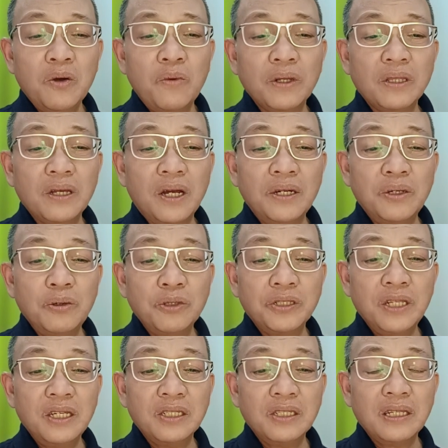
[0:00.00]
what are those
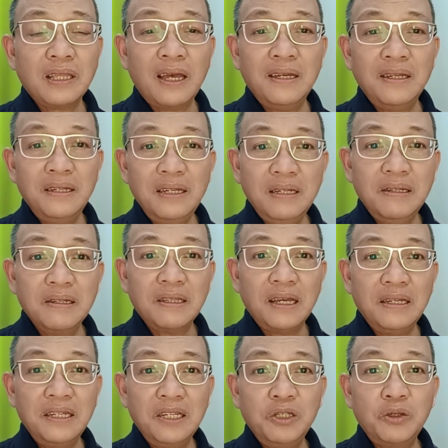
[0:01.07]
things that I need that
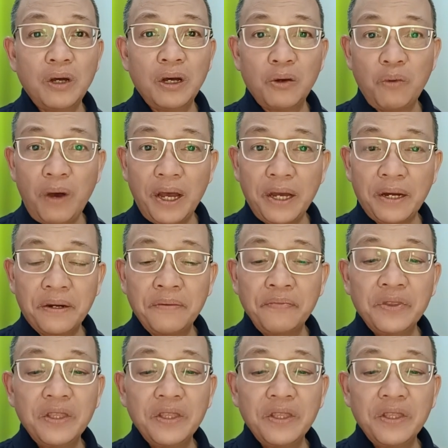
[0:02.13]
I need to acquire.